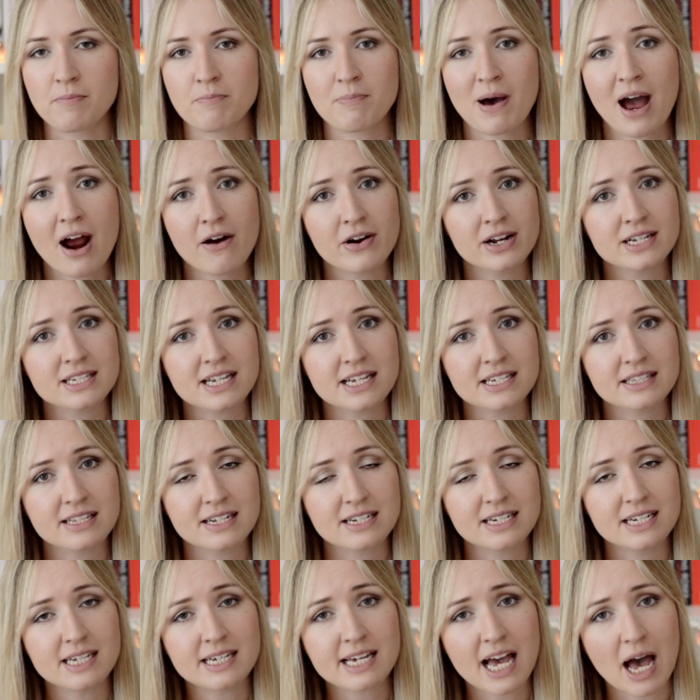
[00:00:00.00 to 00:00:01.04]
Paris is
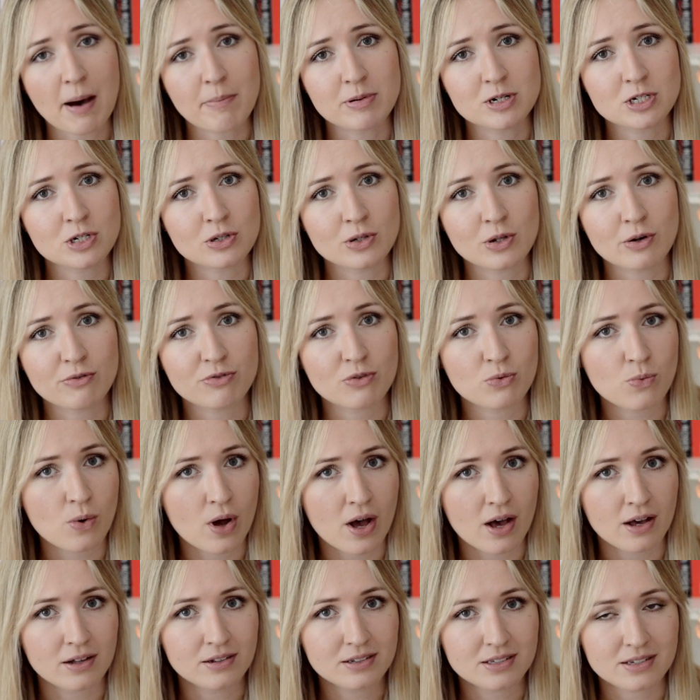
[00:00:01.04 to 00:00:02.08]
the tea capital of the
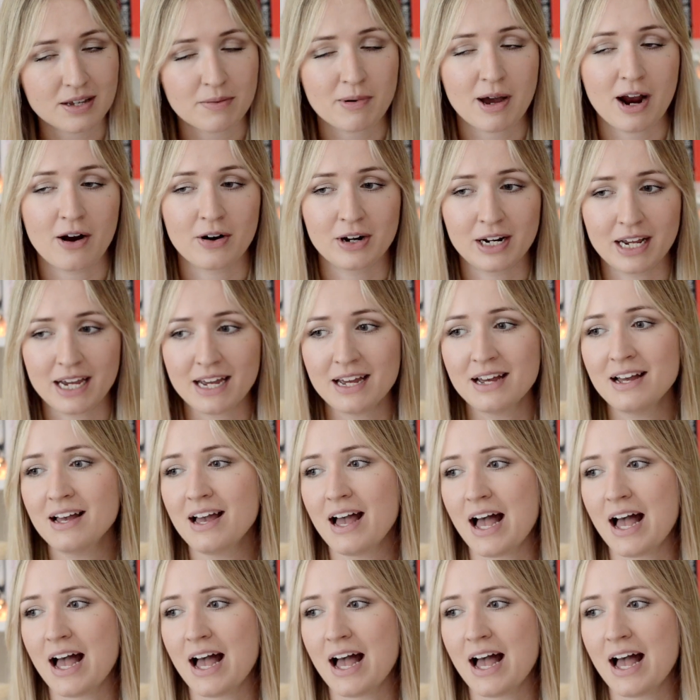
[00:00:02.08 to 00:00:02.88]
world, apparently.